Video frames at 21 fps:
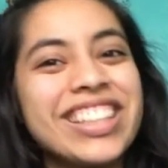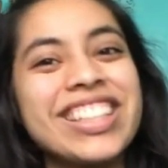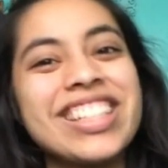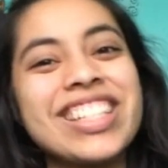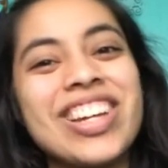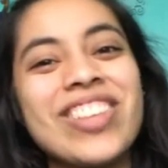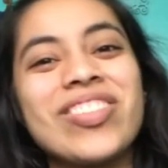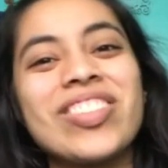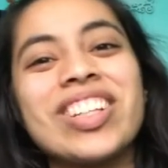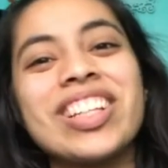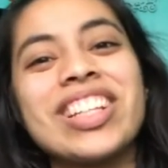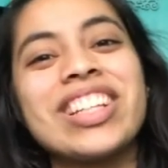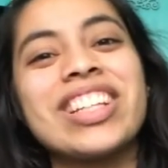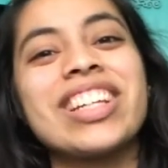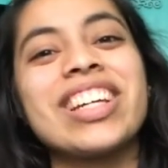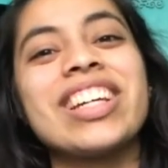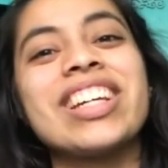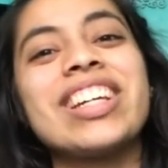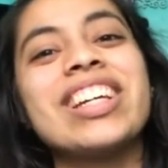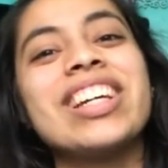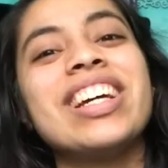definitely
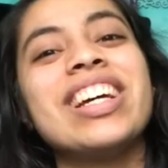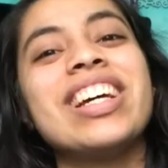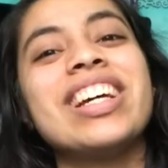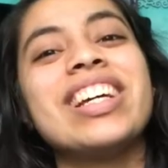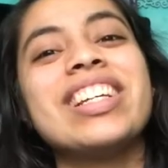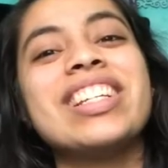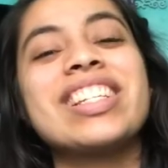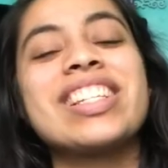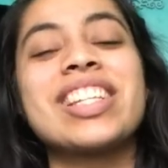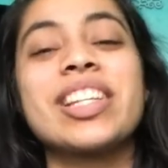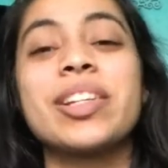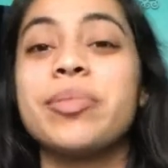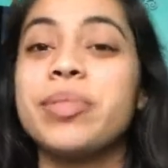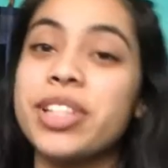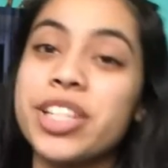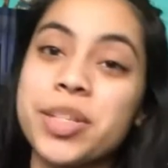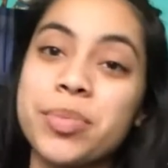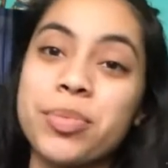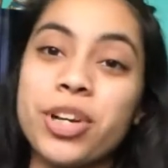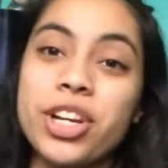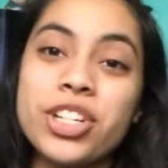get some
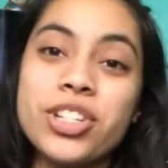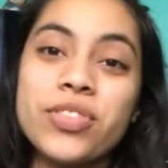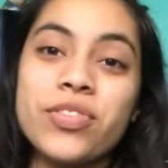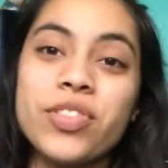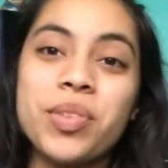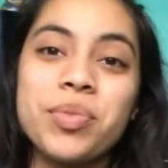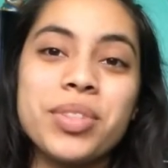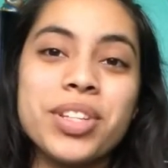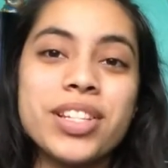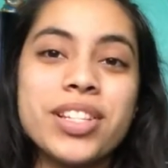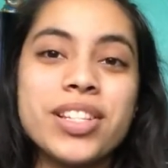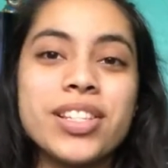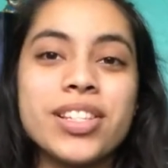inspiration from this.